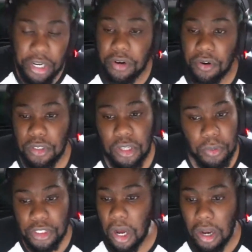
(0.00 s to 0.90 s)
Euro.
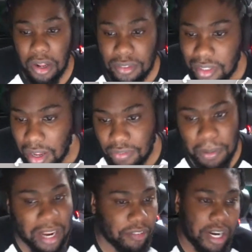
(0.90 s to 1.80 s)
So we just got a lot of
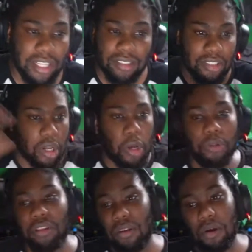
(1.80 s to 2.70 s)
stuff, player ratings, just a
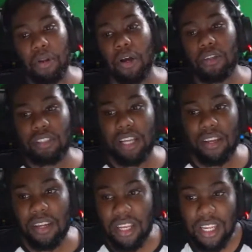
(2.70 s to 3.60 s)
whole load of
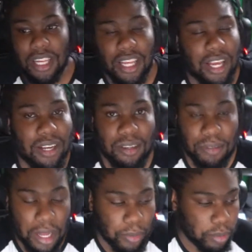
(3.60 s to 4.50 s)
content
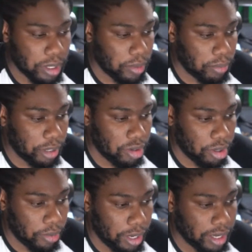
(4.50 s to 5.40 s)
that we will be
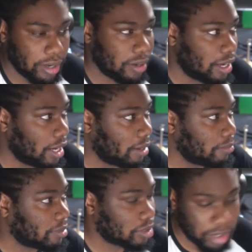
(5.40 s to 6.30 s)
doing
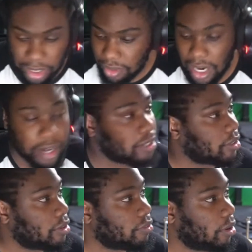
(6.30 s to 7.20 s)
to tide
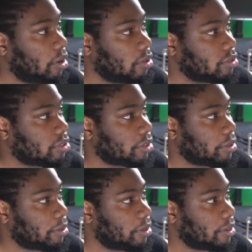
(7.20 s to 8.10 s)
us over
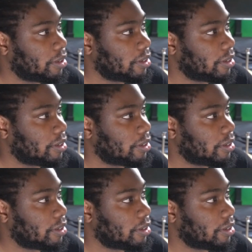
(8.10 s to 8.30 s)
until